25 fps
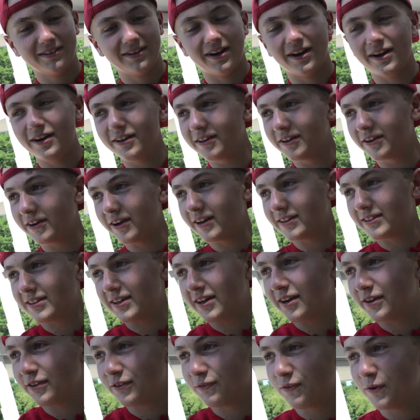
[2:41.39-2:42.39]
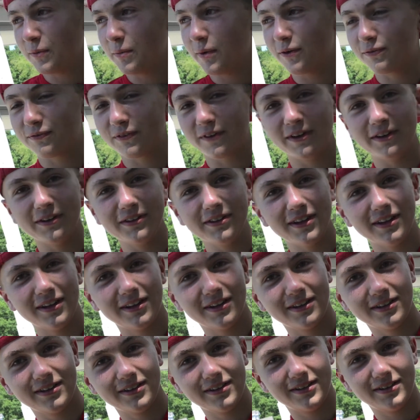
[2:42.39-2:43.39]
Earlier out there on the football field.
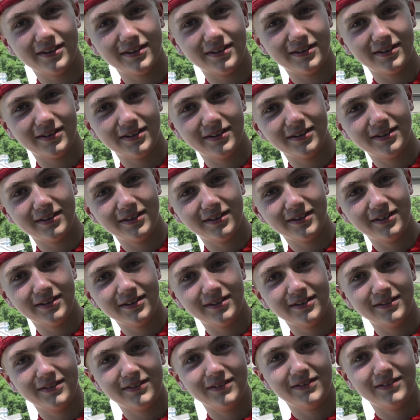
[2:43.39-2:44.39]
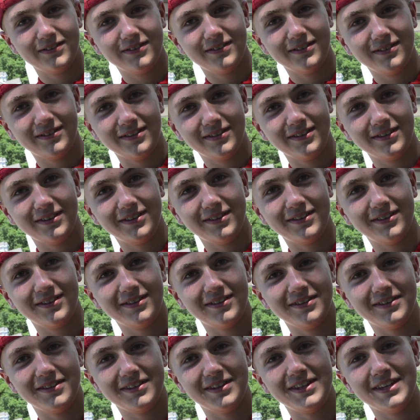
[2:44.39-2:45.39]
So it's obvious that Robbie.
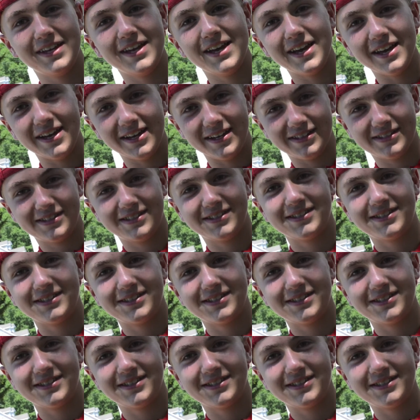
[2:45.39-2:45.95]
Yes.